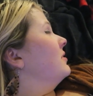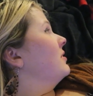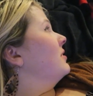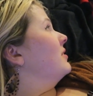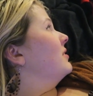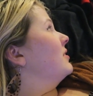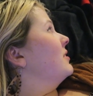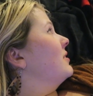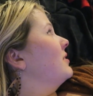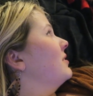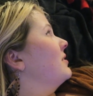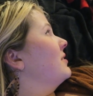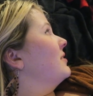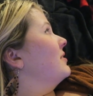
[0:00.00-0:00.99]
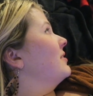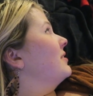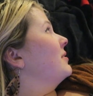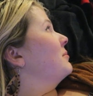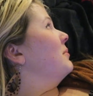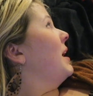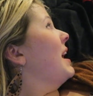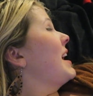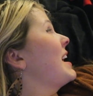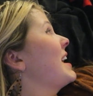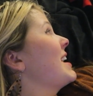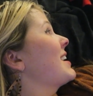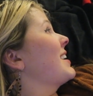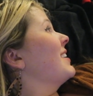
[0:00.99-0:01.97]
Kylie, I made you pee.
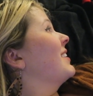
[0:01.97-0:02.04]
Mike.